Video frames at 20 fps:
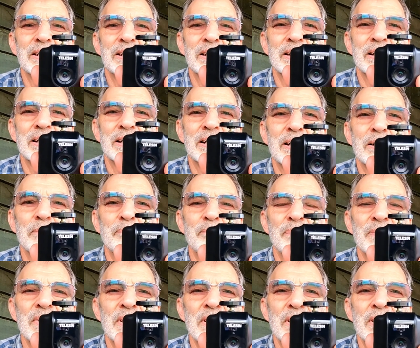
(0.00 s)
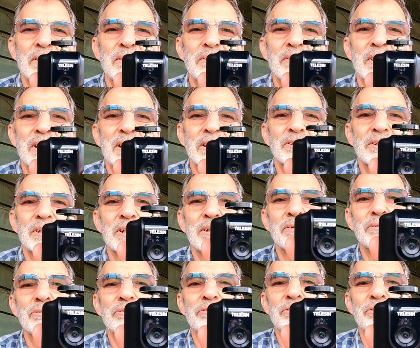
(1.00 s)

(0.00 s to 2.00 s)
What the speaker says: that tells